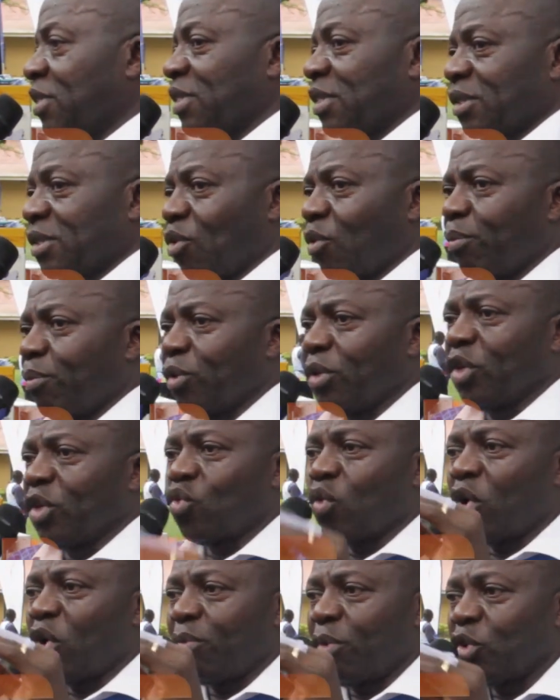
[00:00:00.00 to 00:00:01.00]
So we put the
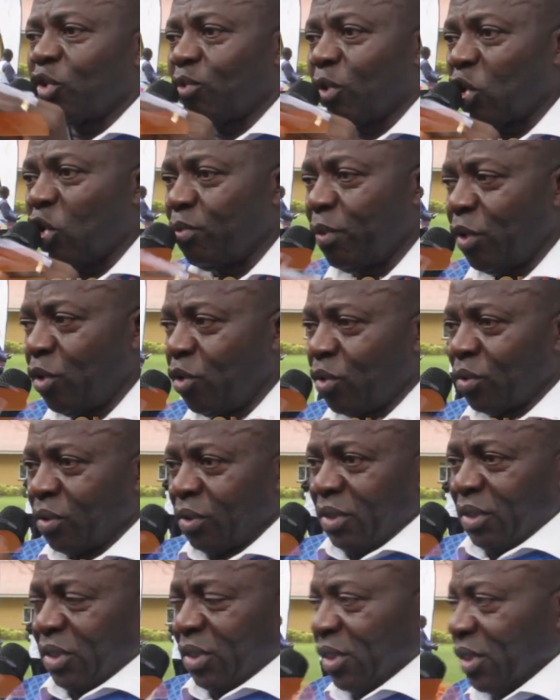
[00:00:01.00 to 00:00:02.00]
1.1 billion
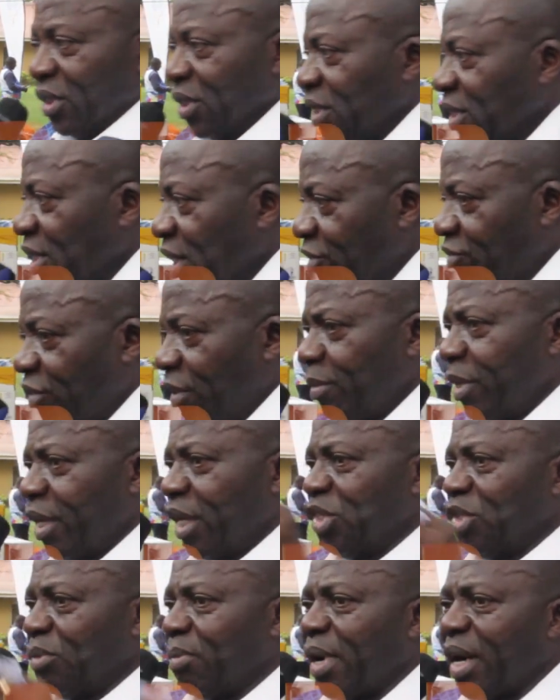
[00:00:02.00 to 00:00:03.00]
in
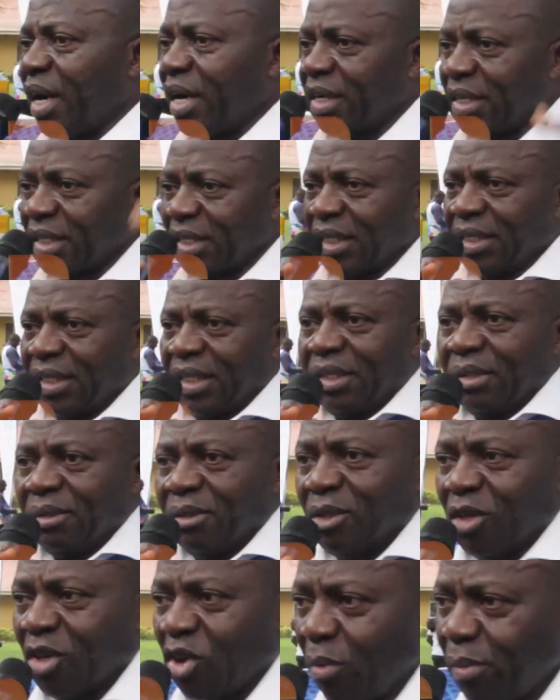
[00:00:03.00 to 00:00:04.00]
Fabian's bank,
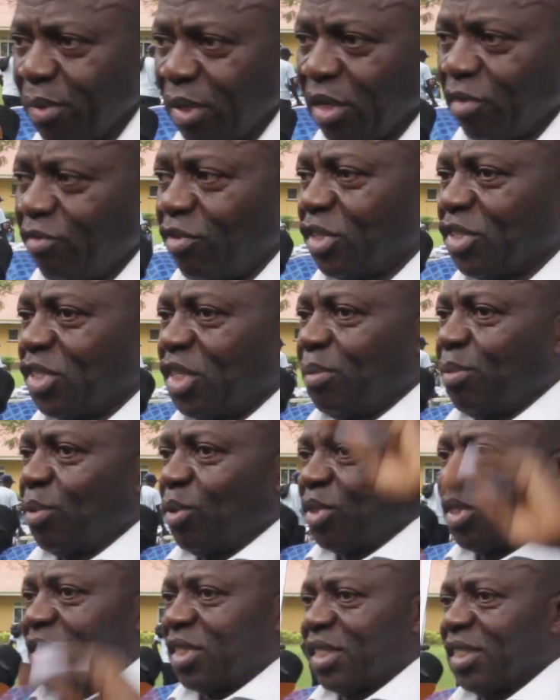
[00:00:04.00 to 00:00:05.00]
open the fixed
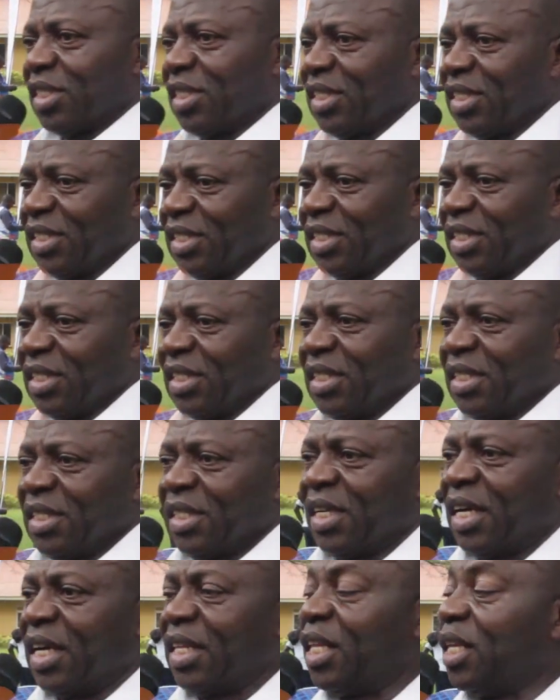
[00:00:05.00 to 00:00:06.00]
deposit,
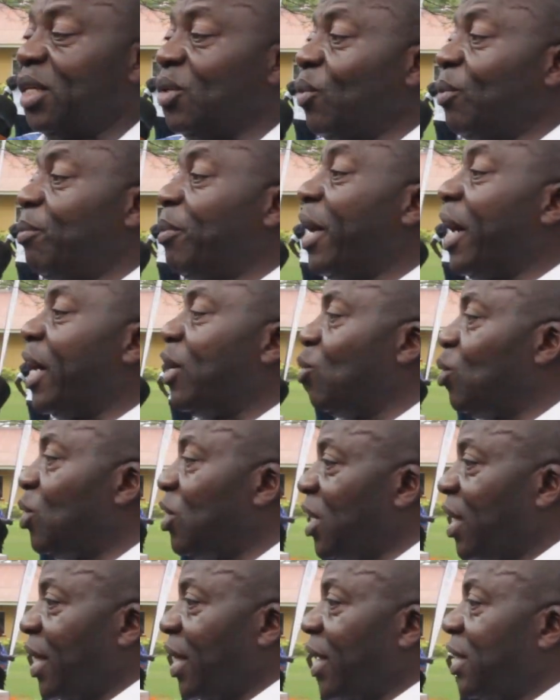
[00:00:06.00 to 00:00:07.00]
and then we began
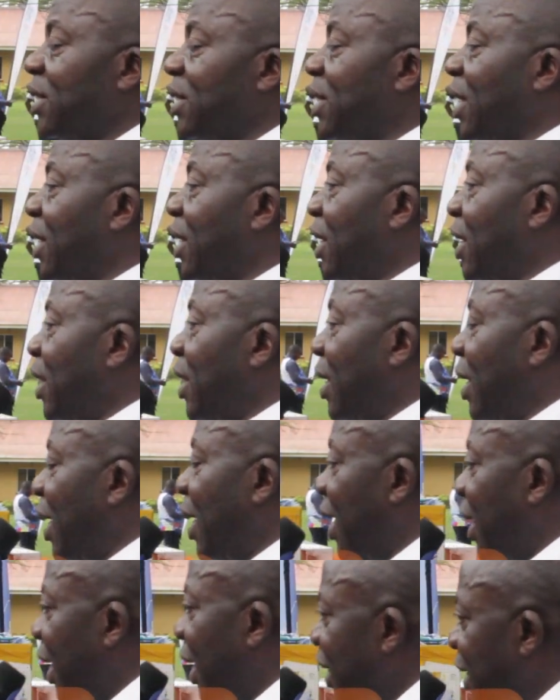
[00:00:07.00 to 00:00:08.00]
using that
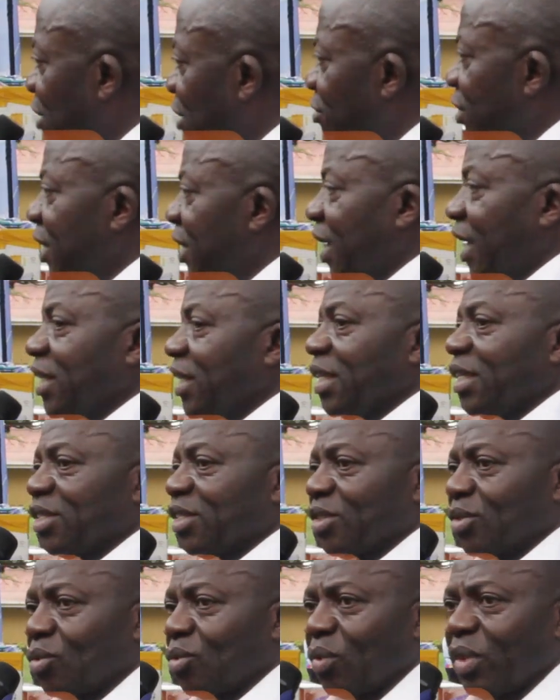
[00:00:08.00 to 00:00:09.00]
and giving
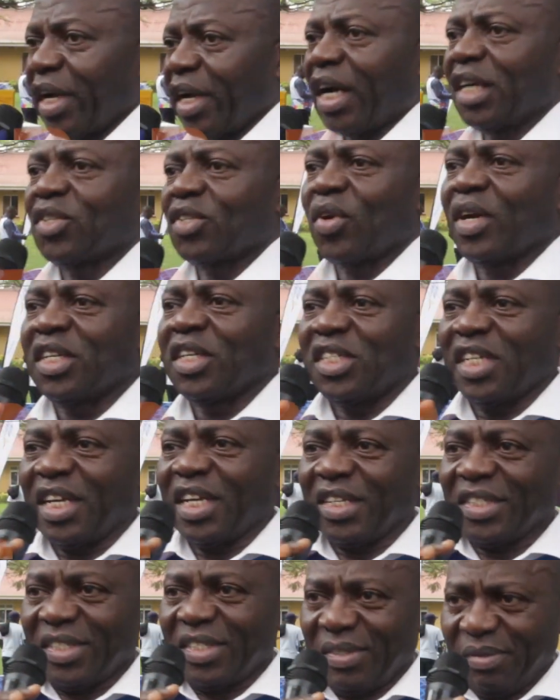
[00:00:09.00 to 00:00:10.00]
targets to the council and
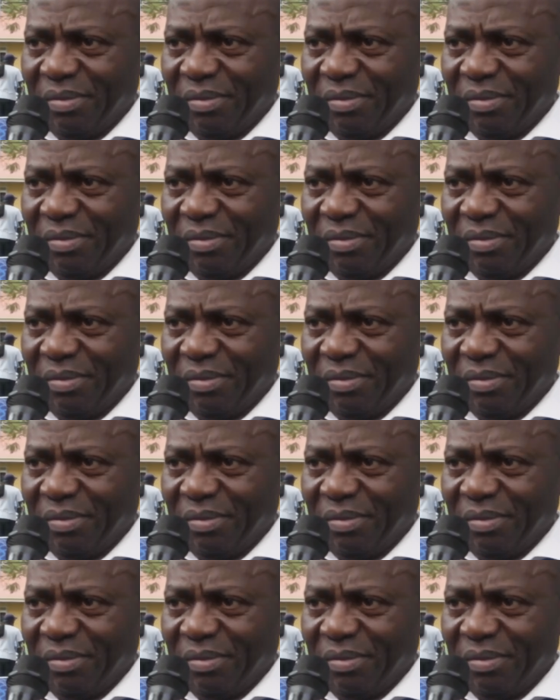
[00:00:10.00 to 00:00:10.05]
chairs.